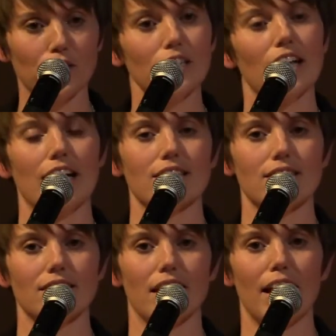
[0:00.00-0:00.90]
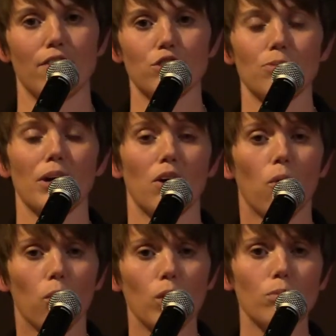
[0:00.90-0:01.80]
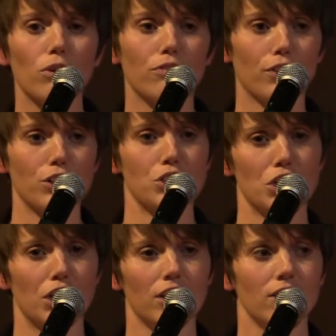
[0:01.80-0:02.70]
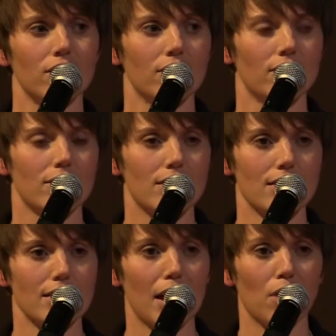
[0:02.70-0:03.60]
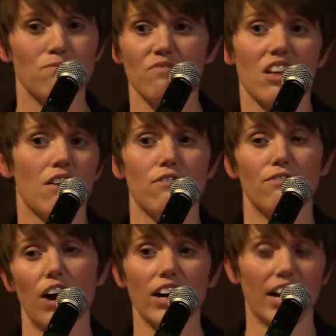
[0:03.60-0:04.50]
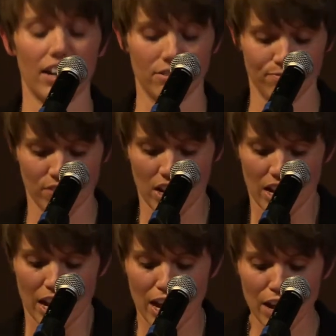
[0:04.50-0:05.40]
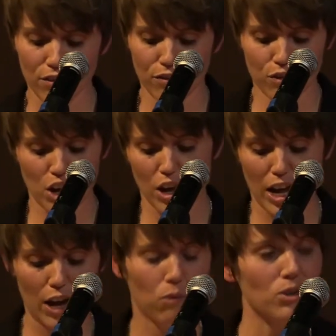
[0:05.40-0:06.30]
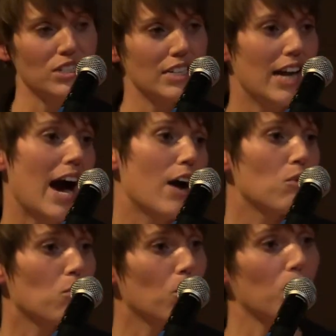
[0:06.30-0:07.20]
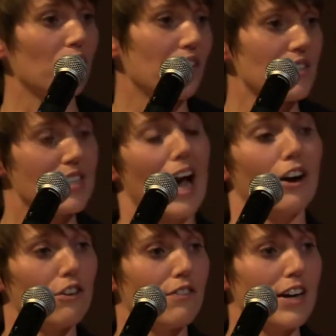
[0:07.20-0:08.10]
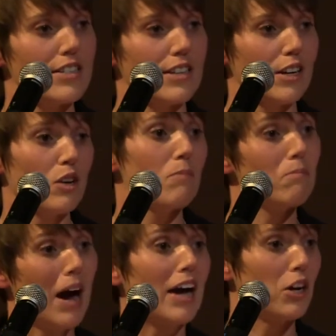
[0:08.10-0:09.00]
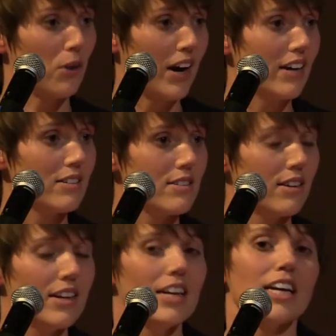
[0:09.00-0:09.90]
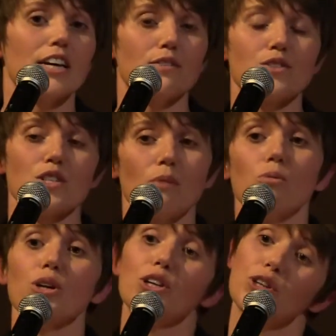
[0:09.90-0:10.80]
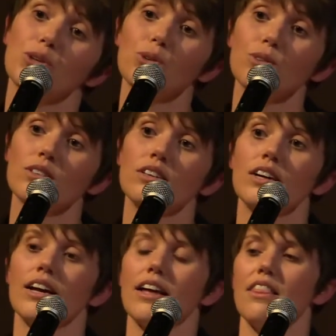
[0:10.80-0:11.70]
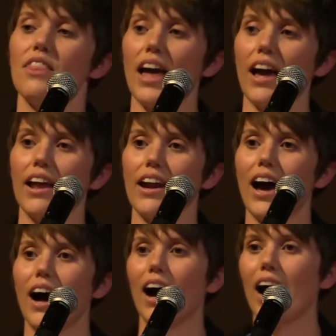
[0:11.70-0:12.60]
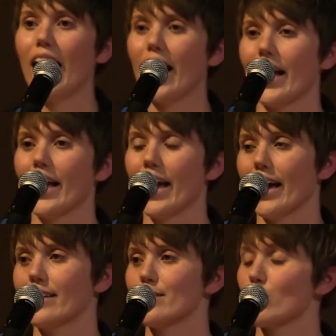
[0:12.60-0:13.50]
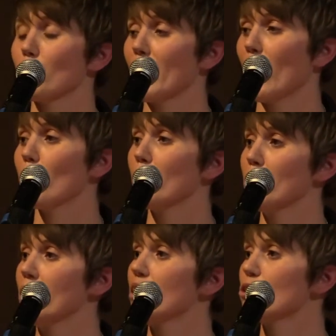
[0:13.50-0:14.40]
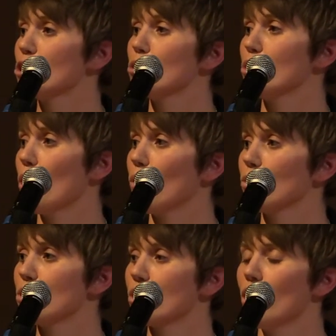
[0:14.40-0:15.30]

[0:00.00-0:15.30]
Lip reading: realized that after my horrible first year, to say, fuck it. If it was not worth sacrificing my grades, if someone knew that I had someone helping me do notes,